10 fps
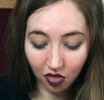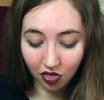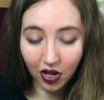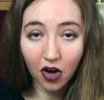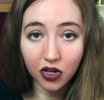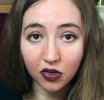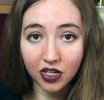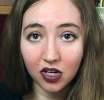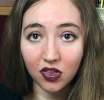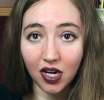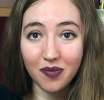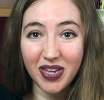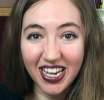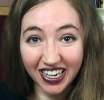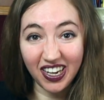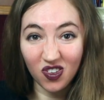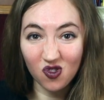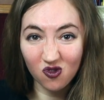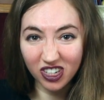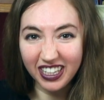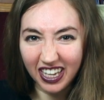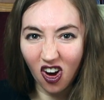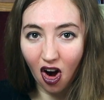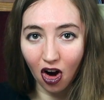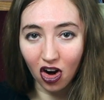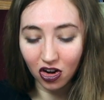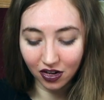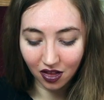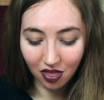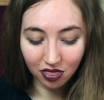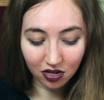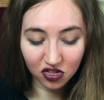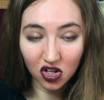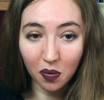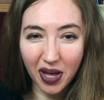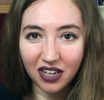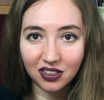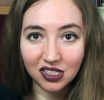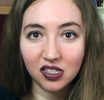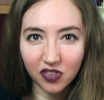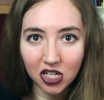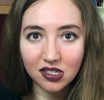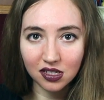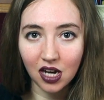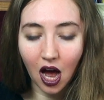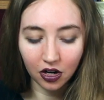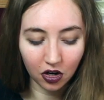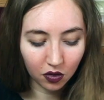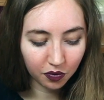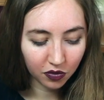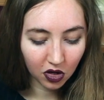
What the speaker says: there you can hear that I'm hitting really hard. There's no pedal, it's very staccato.